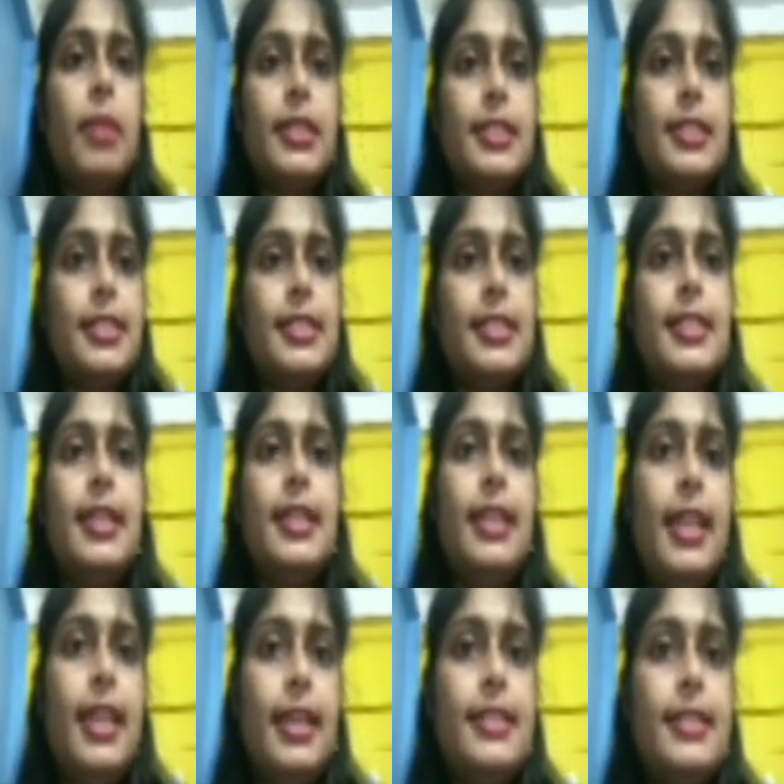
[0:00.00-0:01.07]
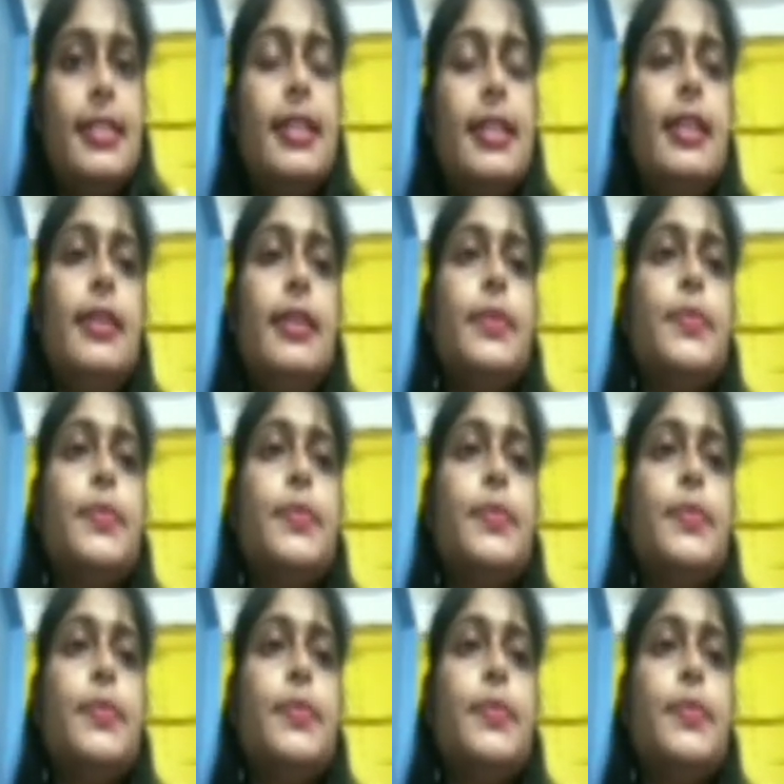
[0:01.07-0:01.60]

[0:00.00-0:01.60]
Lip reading: that is the nature.